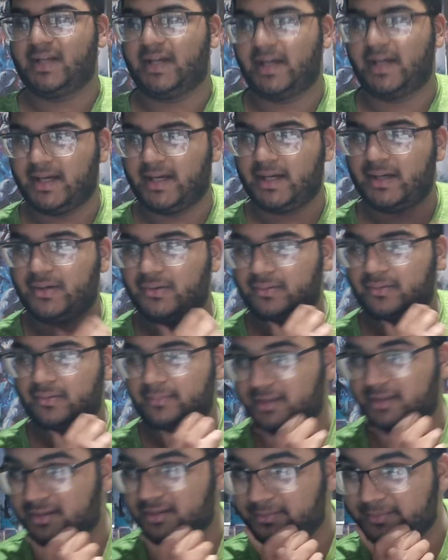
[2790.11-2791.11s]
How am I
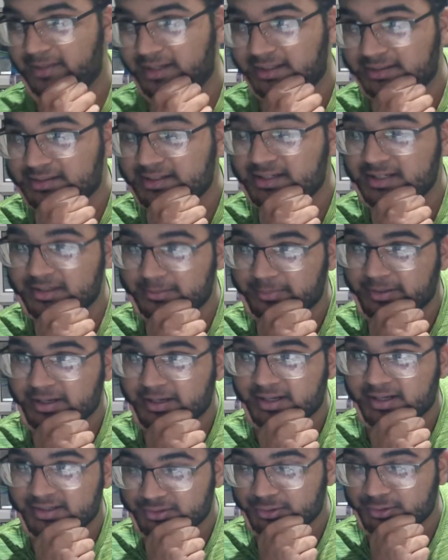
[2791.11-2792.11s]
gonna make the knee
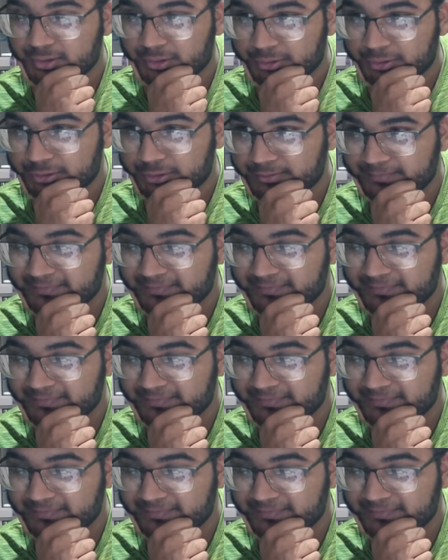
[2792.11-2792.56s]
pads look good?